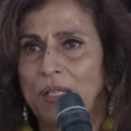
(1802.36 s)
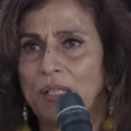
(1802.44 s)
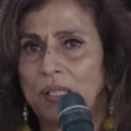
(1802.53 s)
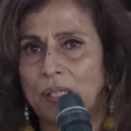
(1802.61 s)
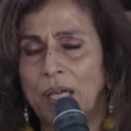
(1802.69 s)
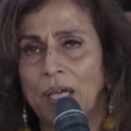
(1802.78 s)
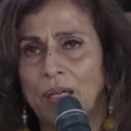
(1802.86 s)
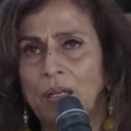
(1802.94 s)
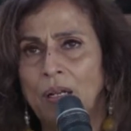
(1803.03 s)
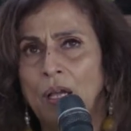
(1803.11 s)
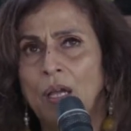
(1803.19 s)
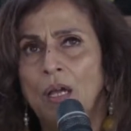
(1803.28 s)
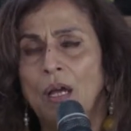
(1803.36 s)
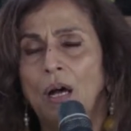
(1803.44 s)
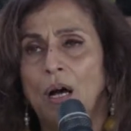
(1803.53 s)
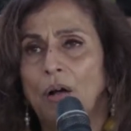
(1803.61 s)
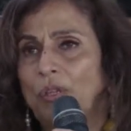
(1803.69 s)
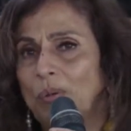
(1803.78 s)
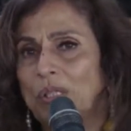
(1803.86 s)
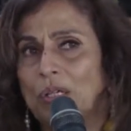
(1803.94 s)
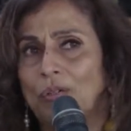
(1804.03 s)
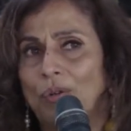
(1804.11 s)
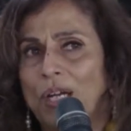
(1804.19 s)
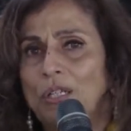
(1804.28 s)
and scale, there was
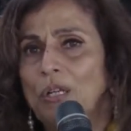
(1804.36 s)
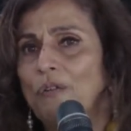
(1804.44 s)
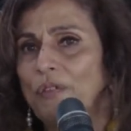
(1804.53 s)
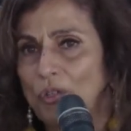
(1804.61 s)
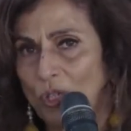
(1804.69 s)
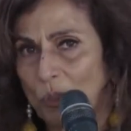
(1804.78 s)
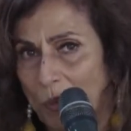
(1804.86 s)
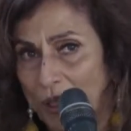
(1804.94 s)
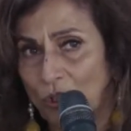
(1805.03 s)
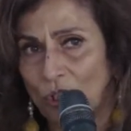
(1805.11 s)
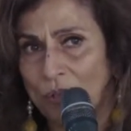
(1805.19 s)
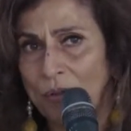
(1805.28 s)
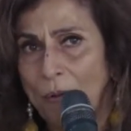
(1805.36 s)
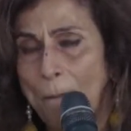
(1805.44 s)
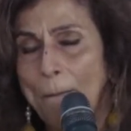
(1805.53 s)
a great deal of introspection.